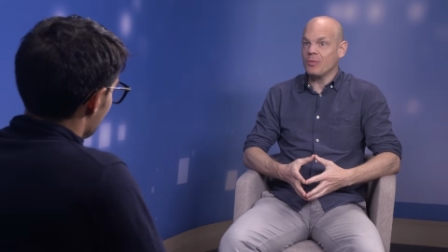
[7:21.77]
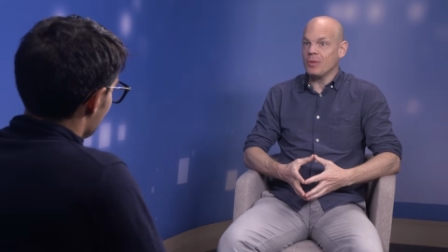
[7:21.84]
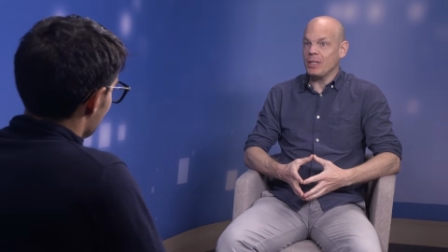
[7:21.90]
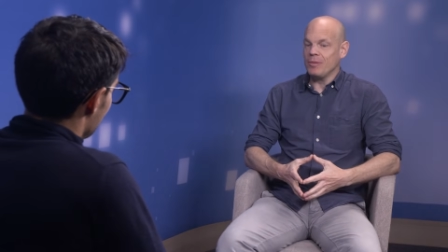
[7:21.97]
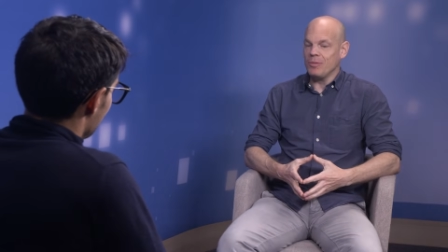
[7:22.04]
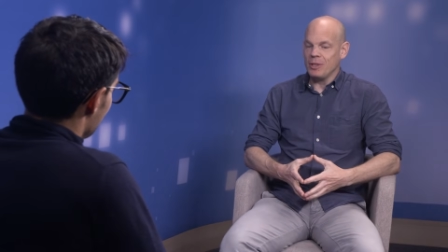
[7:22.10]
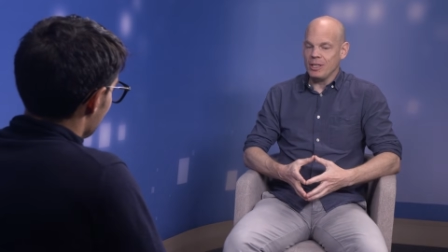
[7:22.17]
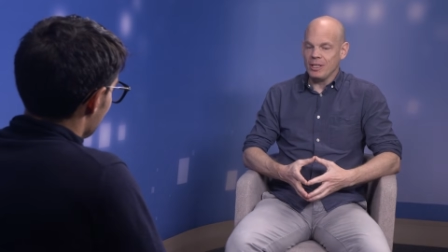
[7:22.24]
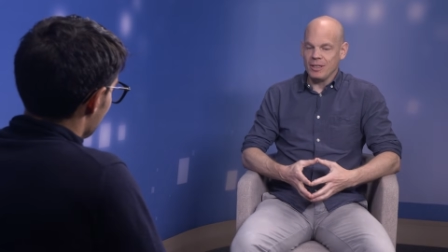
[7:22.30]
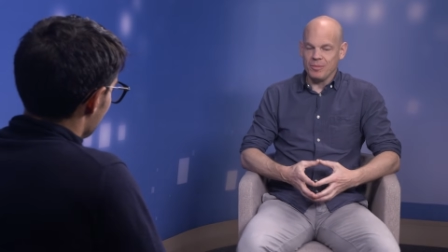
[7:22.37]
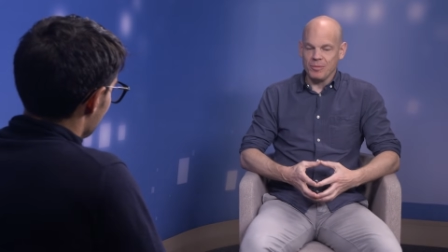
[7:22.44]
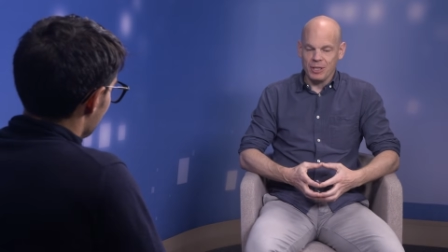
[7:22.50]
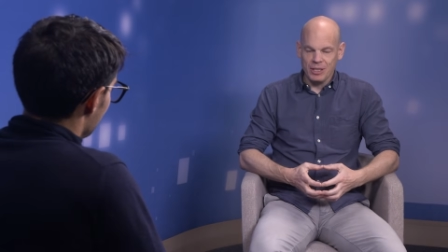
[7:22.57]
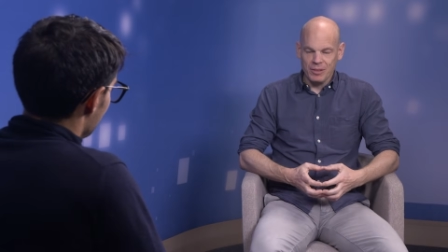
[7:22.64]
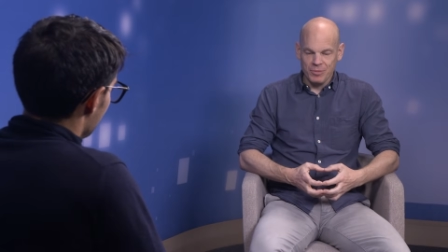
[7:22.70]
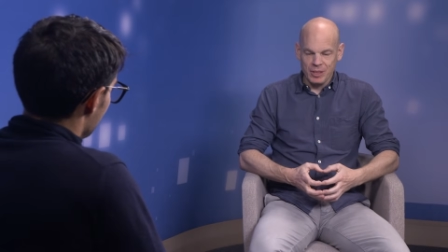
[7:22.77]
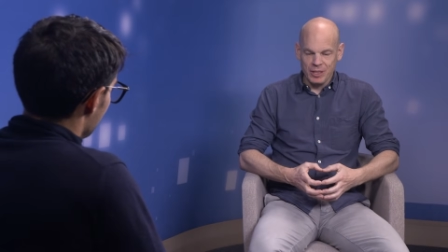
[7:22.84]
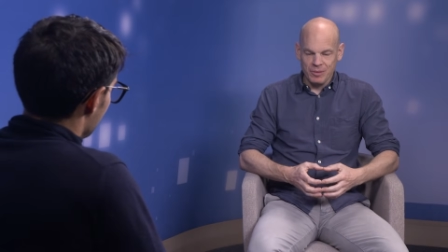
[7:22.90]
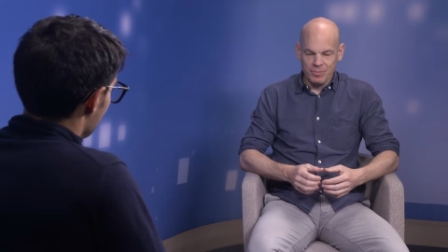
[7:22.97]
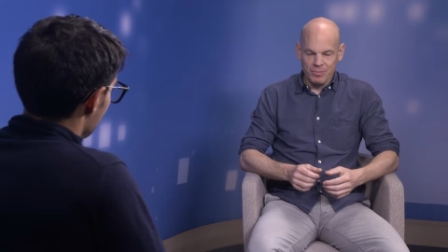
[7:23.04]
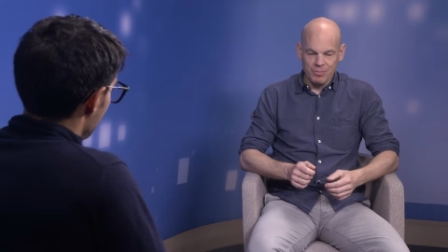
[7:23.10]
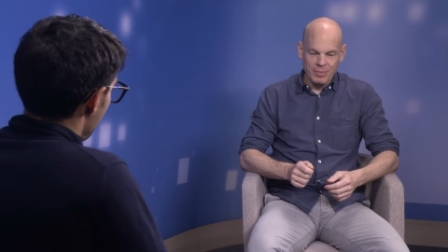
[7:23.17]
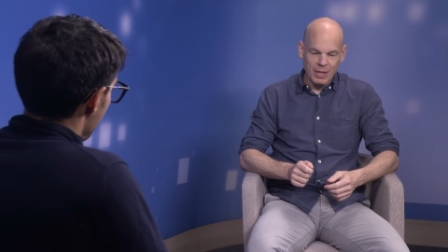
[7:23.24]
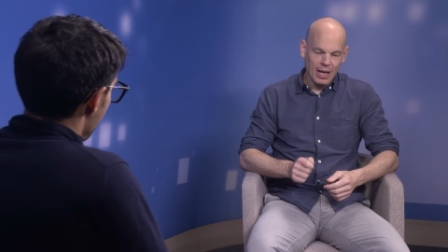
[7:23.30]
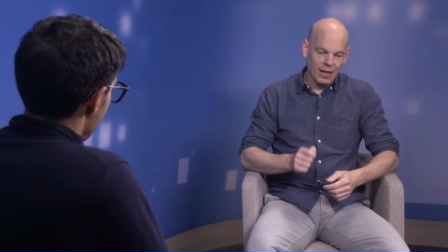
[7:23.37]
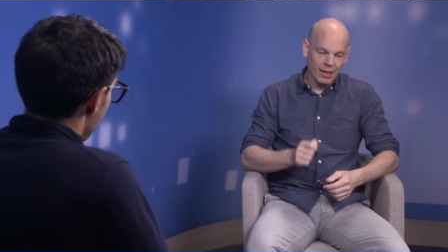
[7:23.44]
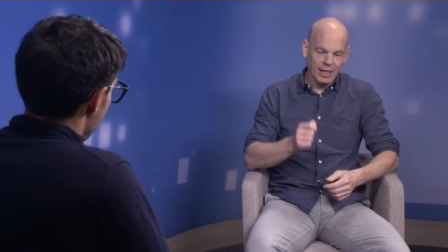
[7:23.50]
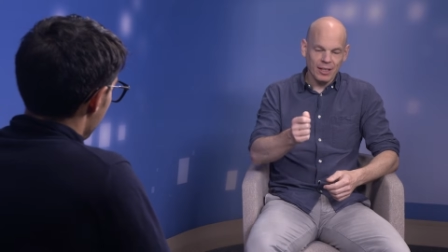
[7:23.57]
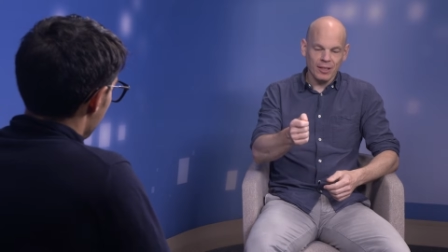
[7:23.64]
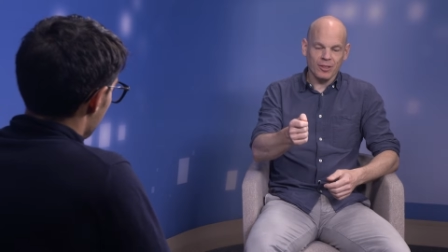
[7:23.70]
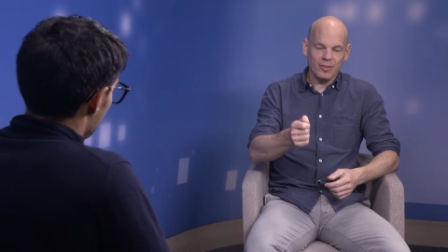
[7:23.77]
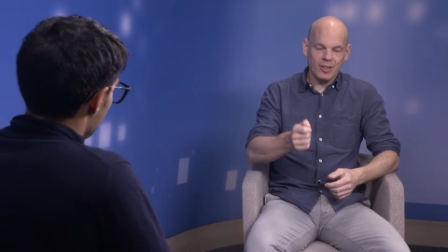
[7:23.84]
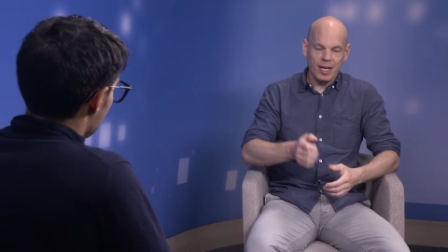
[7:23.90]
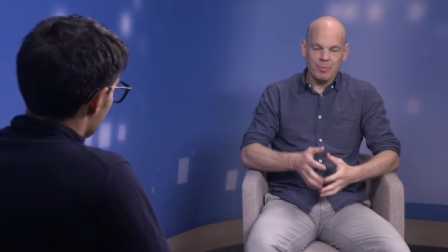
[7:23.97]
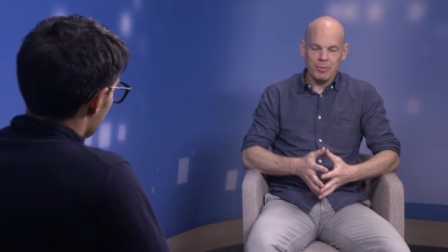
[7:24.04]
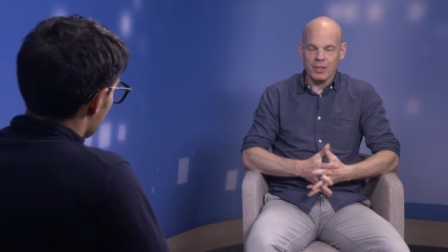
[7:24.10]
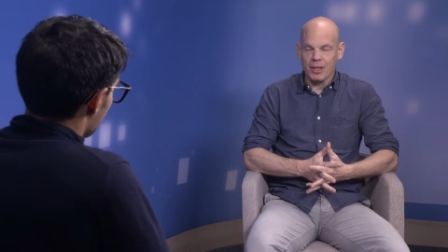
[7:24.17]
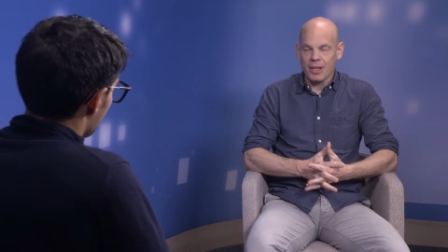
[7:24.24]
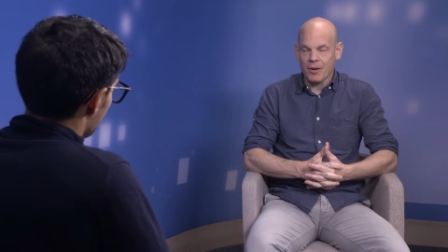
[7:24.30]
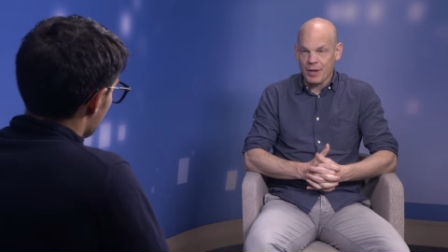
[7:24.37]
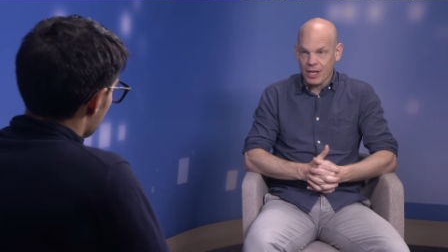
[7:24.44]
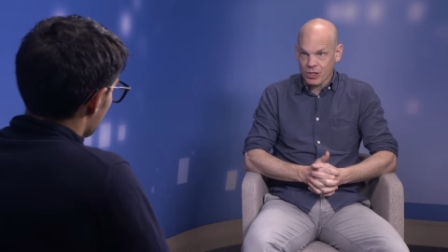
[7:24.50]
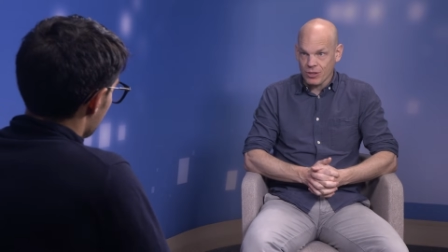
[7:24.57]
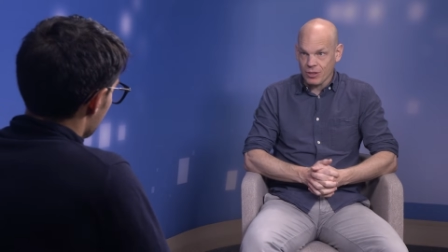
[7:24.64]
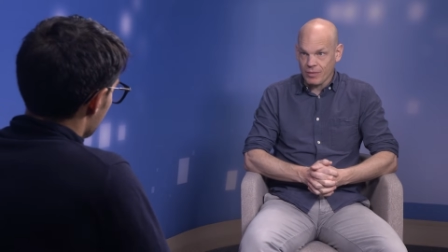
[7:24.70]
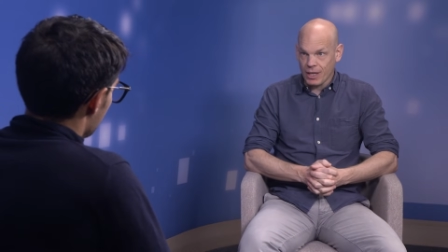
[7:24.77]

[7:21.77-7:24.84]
we made a little step in the direction of